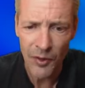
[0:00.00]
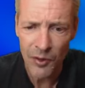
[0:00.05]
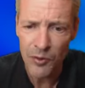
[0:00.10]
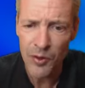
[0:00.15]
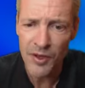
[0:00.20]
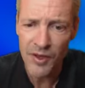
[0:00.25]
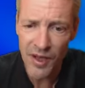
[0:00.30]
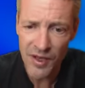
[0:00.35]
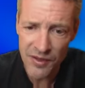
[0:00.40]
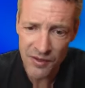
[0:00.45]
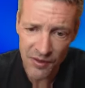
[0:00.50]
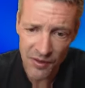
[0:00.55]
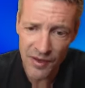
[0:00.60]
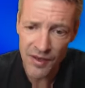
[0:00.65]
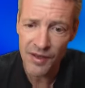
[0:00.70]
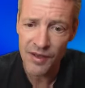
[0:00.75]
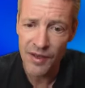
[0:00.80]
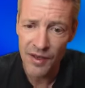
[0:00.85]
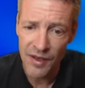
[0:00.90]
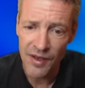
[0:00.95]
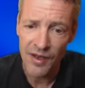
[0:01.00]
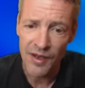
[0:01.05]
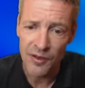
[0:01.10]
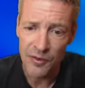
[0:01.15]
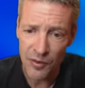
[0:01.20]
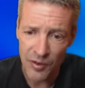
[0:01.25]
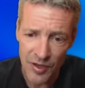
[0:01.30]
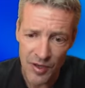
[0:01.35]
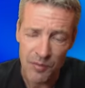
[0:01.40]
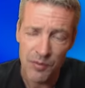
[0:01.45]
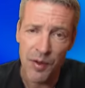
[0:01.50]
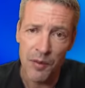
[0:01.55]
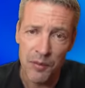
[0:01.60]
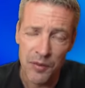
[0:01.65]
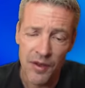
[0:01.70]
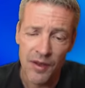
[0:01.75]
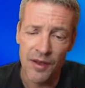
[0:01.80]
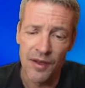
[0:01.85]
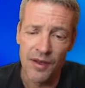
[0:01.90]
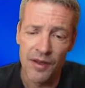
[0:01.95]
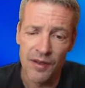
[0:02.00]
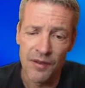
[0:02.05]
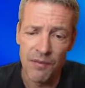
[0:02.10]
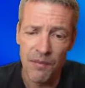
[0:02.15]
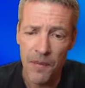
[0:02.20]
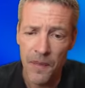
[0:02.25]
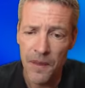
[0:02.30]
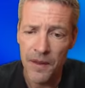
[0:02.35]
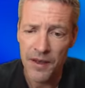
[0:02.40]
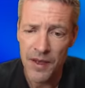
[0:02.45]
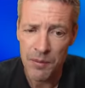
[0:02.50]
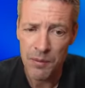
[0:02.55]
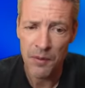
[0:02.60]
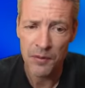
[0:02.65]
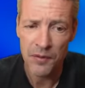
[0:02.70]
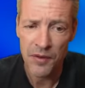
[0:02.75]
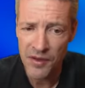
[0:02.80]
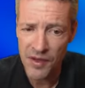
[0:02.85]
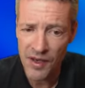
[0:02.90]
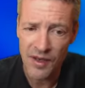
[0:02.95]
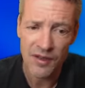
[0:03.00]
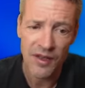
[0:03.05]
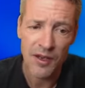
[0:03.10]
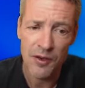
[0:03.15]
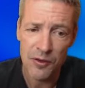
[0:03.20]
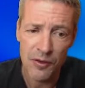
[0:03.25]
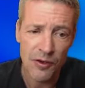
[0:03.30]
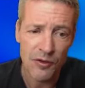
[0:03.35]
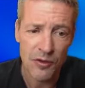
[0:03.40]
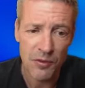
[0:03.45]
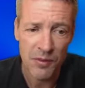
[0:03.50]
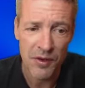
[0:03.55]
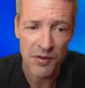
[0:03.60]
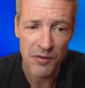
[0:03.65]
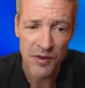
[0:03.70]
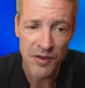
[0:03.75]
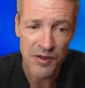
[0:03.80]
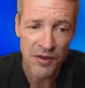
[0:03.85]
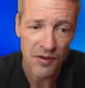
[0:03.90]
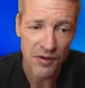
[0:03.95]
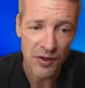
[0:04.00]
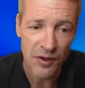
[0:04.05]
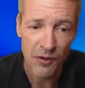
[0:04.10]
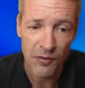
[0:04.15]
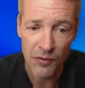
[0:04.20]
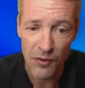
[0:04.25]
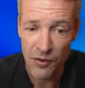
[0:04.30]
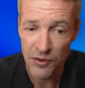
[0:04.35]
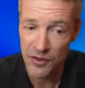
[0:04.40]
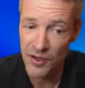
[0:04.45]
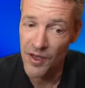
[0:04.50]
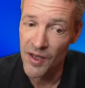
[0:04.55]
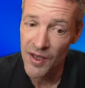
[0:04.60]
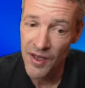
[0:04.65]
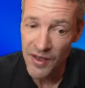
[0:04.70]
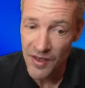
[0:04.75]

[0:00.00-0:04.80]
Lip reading: queen h3 to keep up the attack. They could also play queen g3, of course.